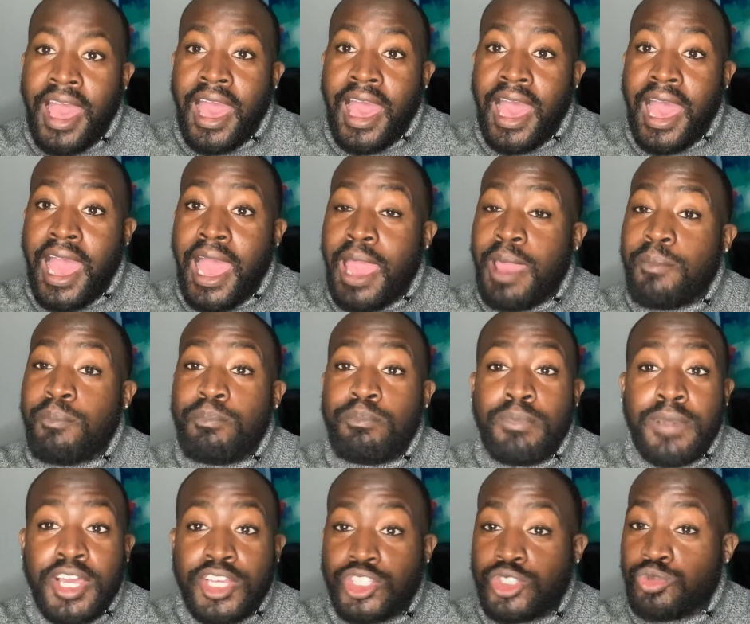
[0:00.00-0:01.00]
I'd
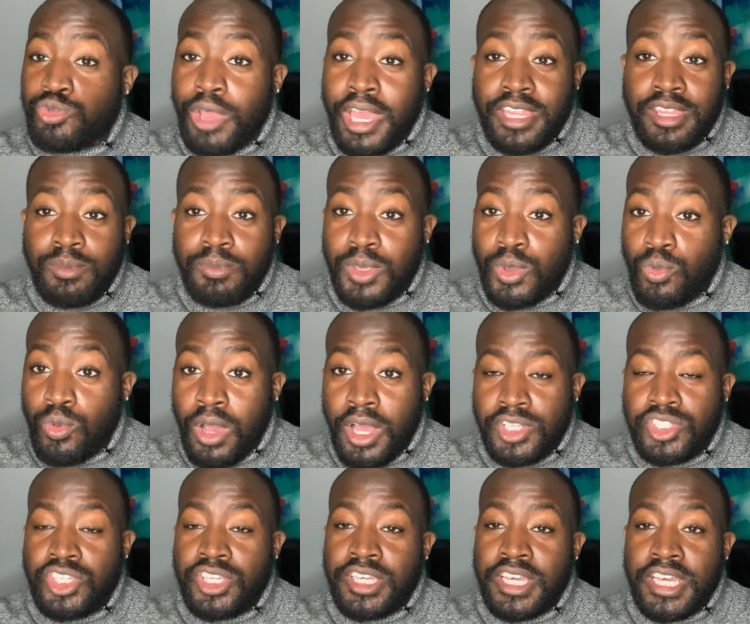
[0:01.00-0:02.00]
much rather be
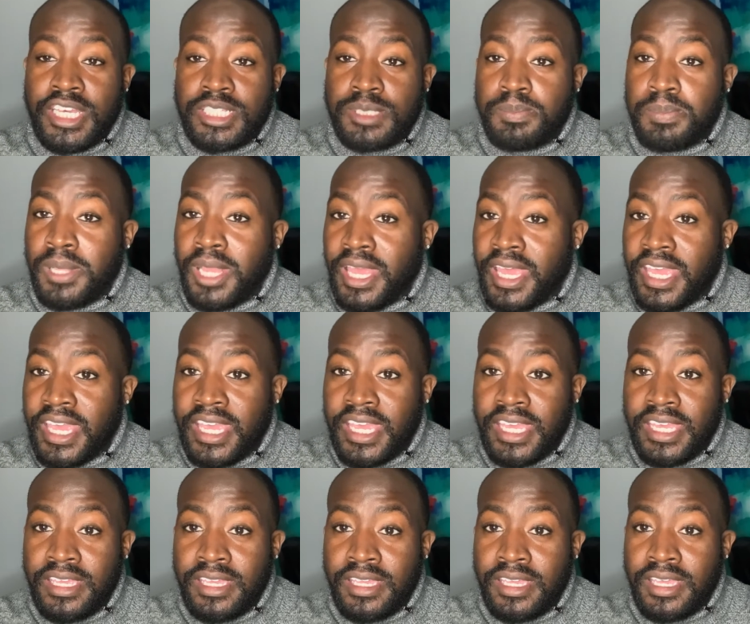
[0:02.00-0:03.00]
watching us
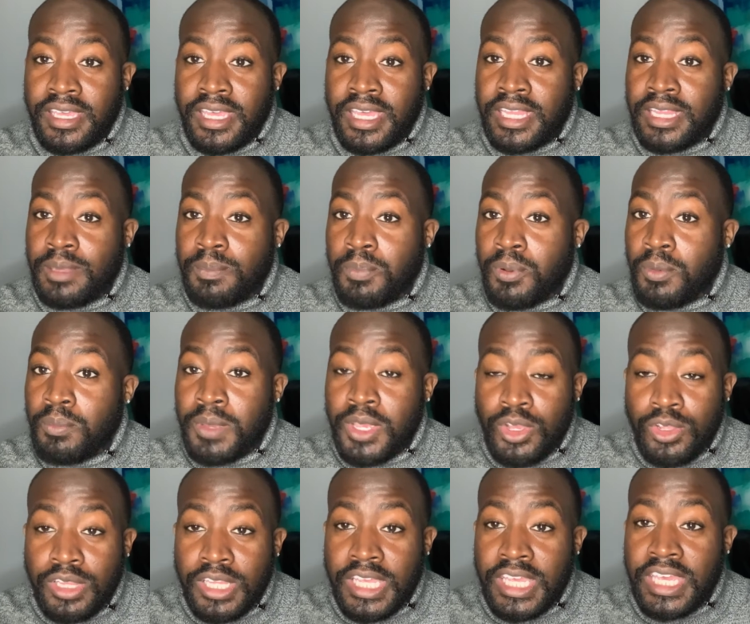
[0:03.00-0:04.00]
playing in the
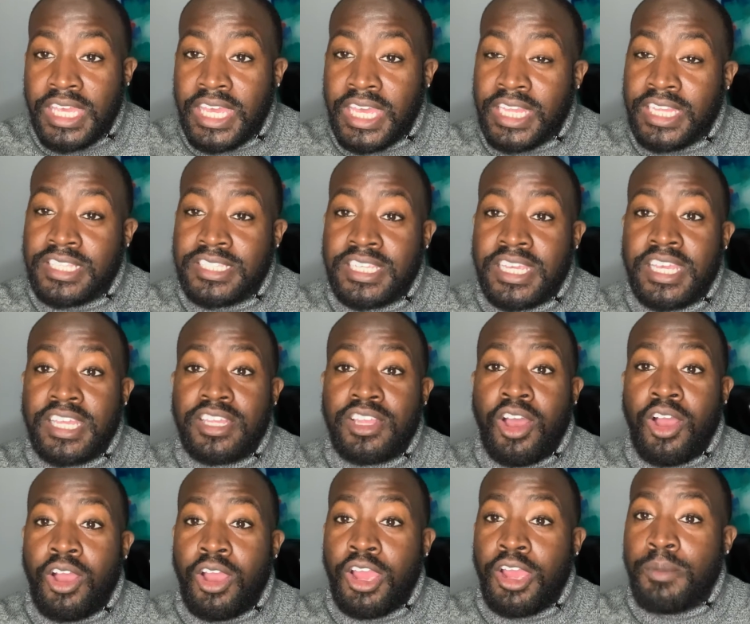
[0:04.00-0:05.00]
Premier League and seeing
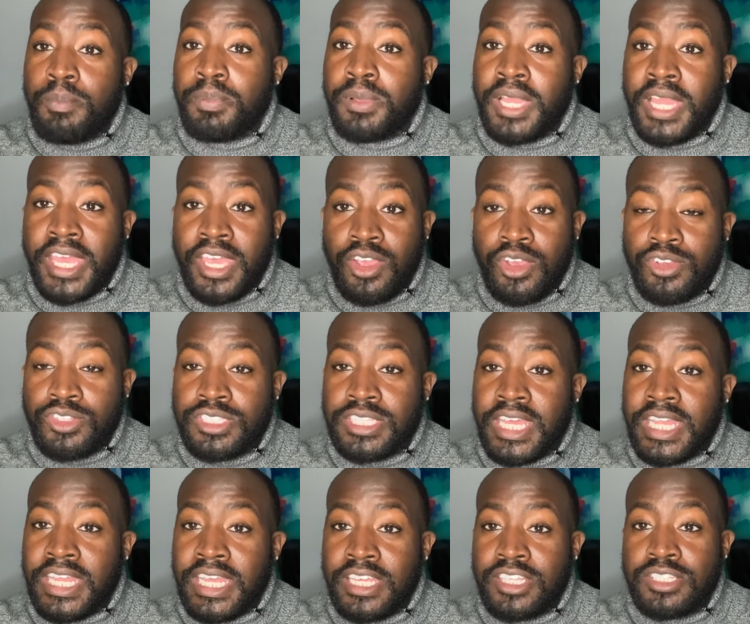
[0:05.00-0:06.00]
our players
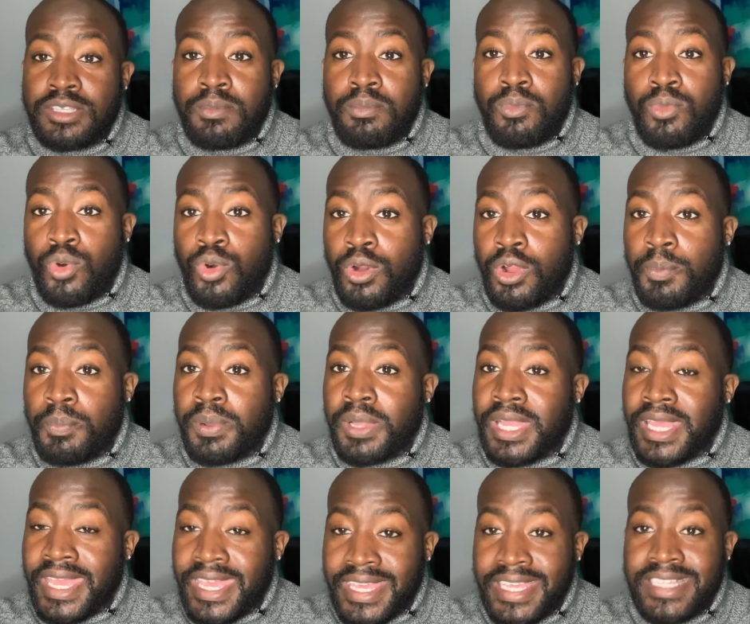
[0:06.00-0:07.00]
getting some more
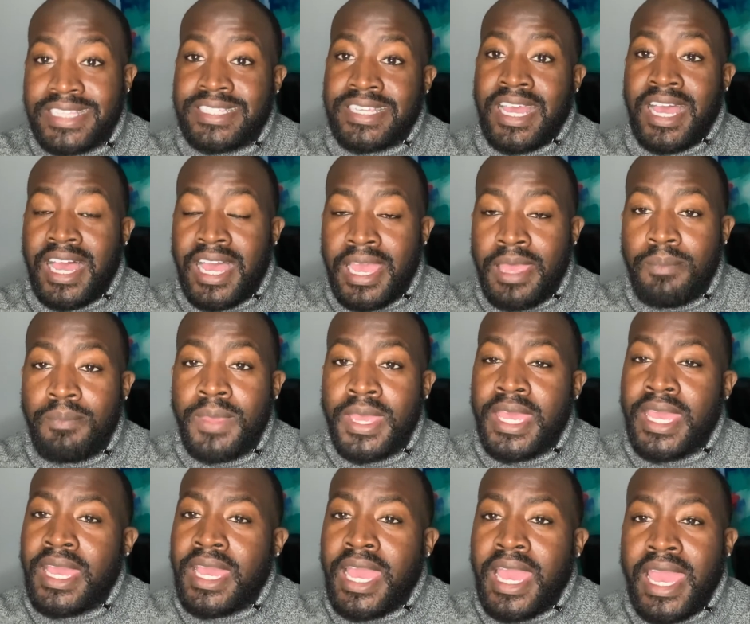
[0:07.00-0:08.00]
playing time,
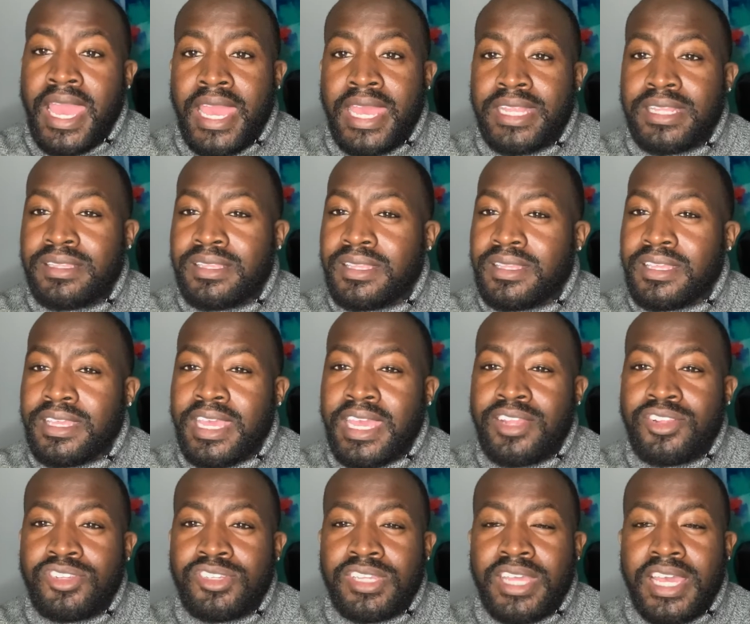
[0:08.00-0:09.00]
and
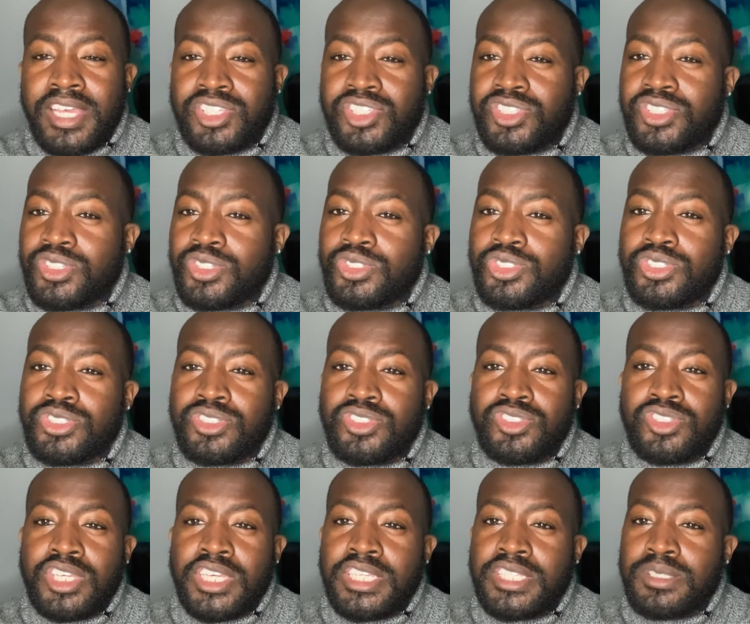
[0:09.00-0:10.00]
internationals
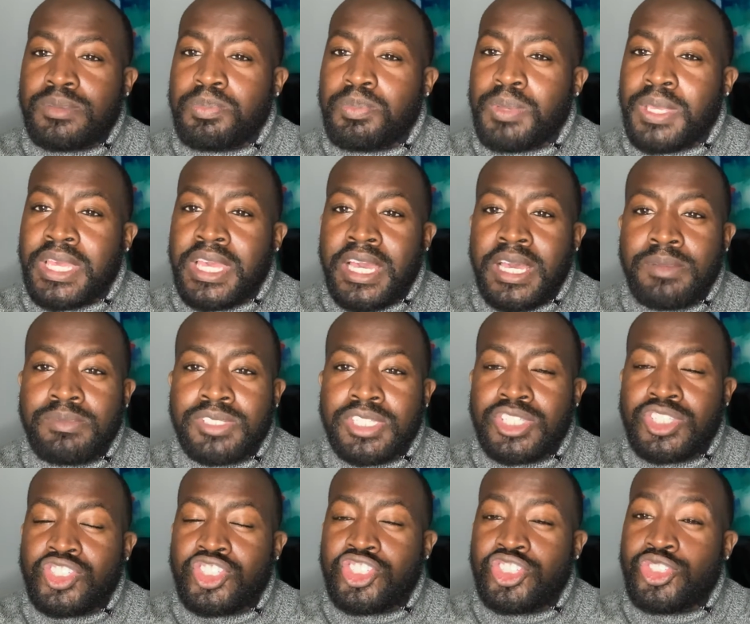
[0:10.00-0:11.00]
just becomes a
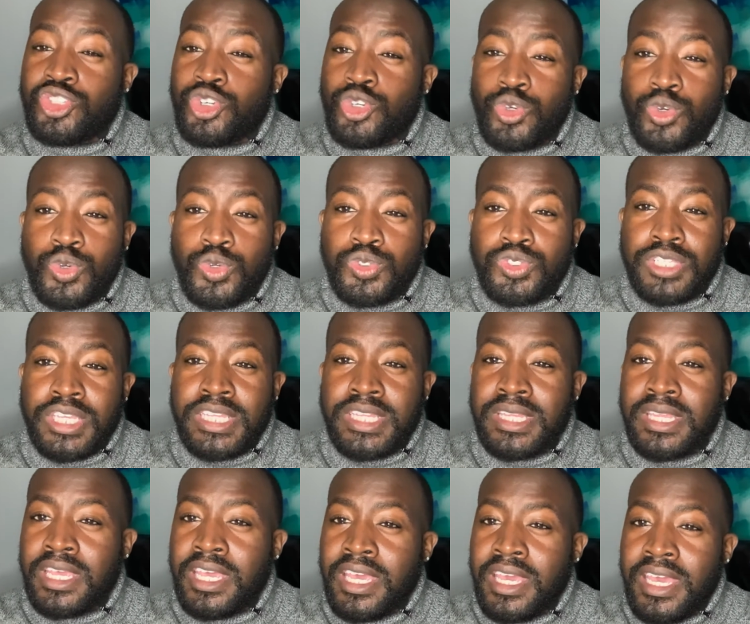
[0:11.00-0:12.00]
snooze
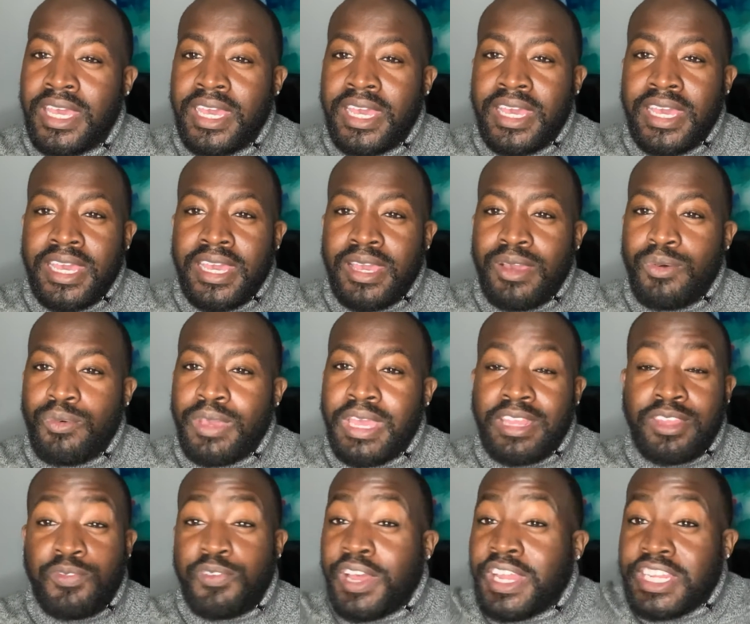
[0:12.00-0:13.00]
and we
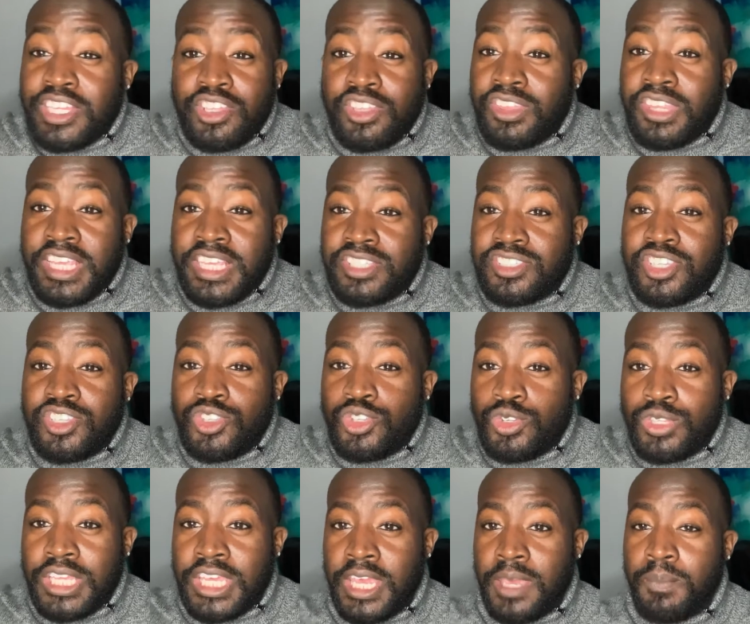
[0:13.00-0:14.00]
have to find other things to
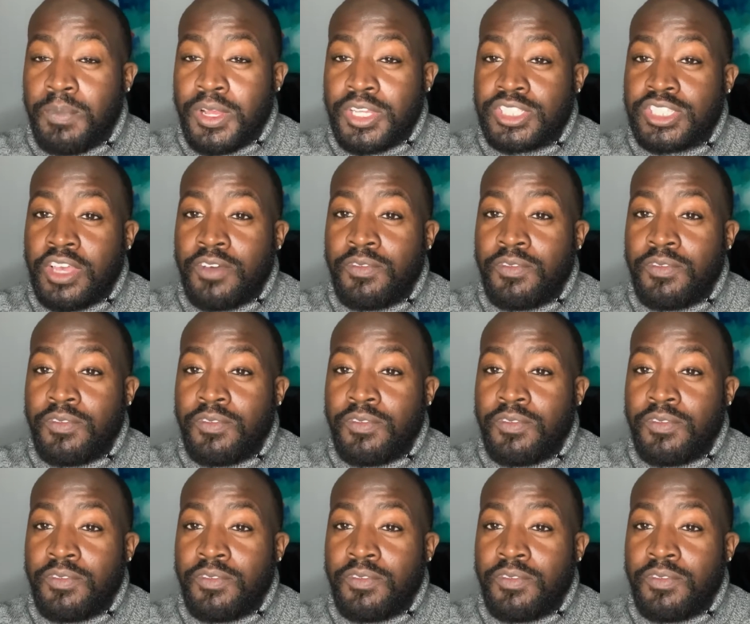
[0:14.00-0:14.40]
do to keep ourselves